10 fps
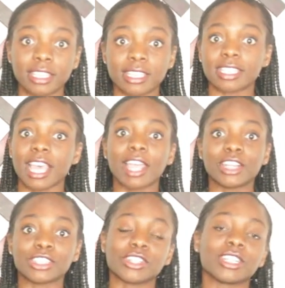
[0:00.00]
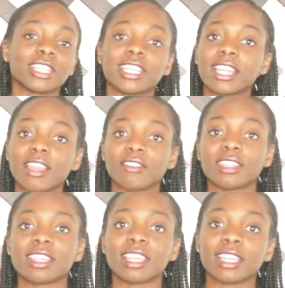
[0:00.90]
this entire journey and
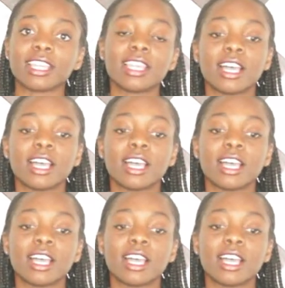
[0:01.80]
everything,